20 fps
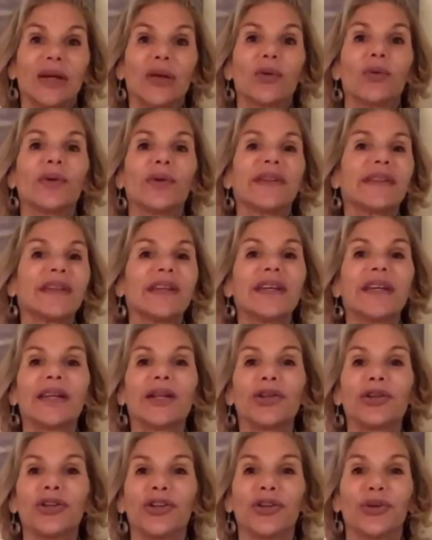
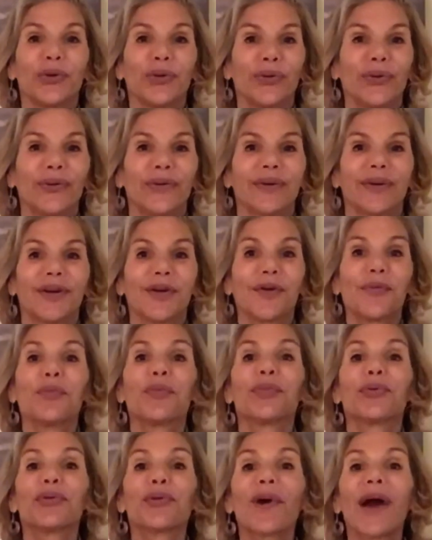within you
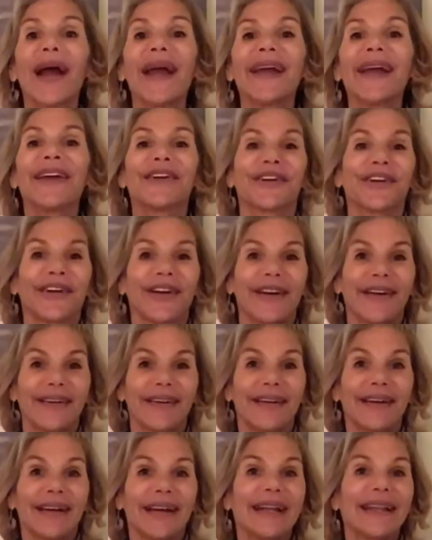brighter
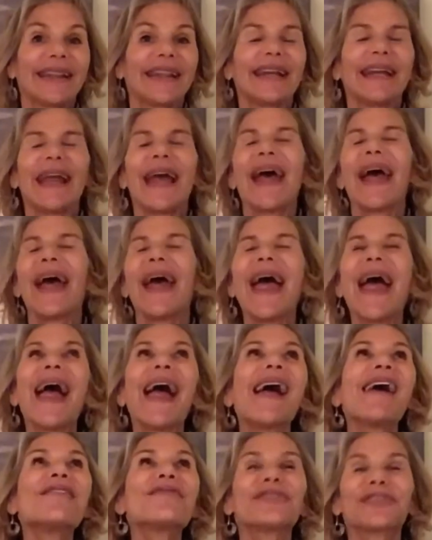than
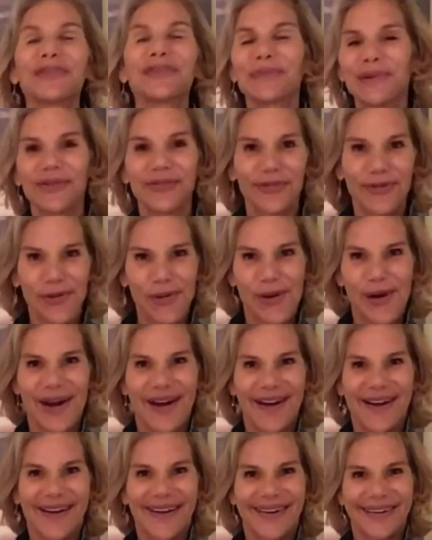ever
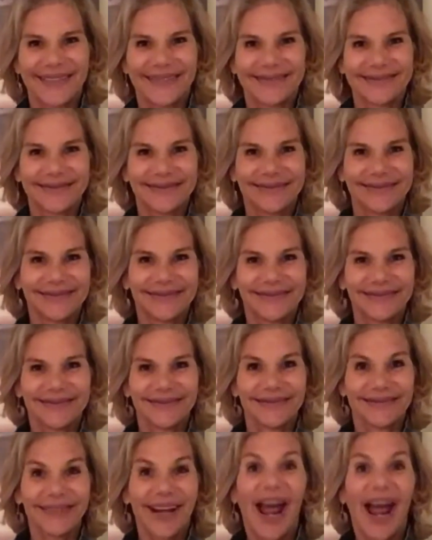before.
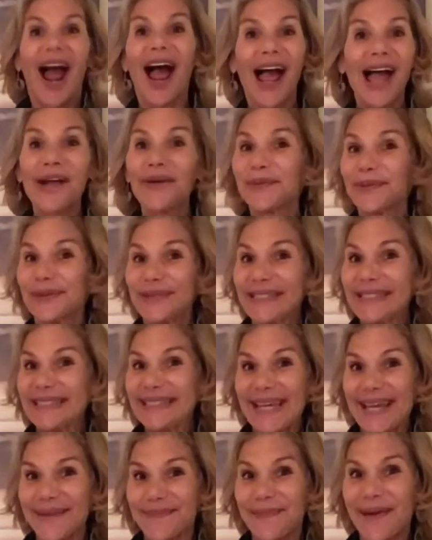I will
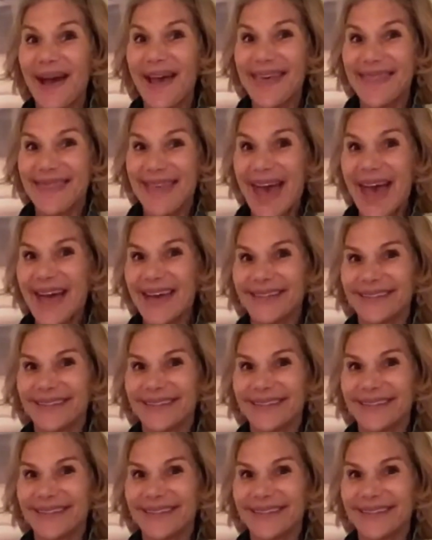stand by that.